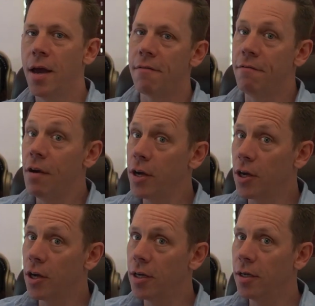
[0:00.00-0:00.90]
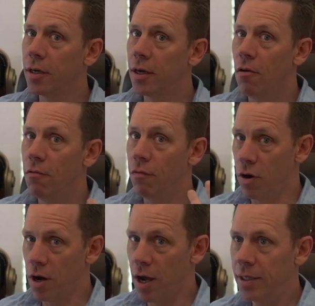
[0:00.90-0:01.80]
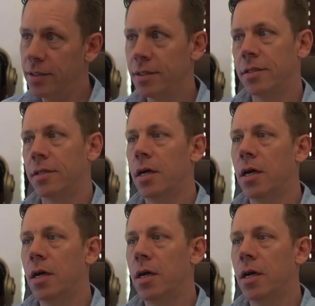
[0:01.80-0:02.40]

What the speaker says: very good for us.